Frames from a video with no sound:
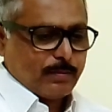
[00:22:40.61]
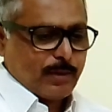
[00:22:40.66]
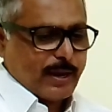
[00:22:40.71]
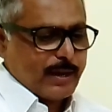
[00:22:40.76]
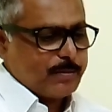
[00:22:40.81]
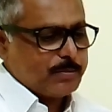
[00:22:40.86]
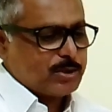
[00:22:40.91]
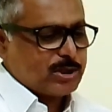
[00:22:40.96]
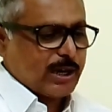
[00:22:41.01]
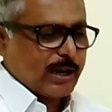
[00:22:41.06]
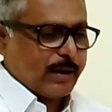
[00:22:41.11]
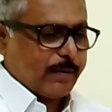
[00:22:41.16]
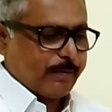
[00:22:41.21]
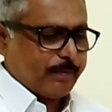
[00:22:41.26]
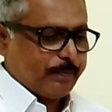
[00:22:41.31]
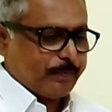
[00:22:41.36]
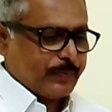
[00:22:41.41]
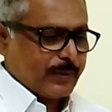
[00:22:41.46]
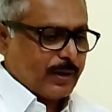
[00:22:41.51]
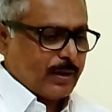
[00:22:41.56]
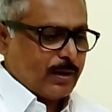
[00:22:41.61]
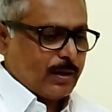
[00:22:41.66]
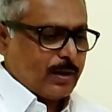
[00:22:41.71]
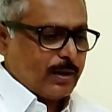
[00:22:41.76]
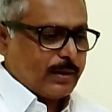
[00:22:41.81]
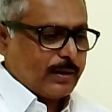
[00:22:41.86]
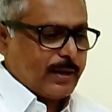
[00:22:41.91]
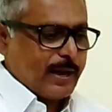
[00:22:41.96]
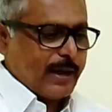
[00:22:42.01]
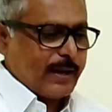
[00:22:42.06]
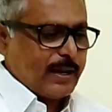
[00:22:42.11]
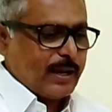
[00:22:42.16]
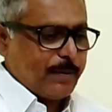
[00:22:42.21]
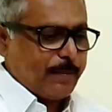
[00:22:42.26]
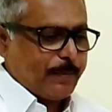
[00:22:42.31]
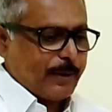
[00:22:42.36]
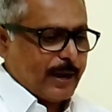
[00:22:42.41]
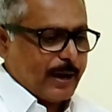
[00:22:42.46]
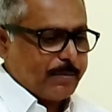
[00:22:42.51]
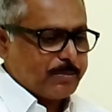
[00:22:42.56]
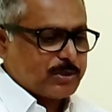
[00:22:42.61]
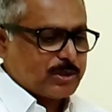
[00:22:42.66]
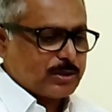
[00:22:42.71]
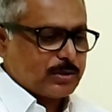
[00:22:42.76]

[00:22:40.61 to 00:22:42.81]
himself, then he frames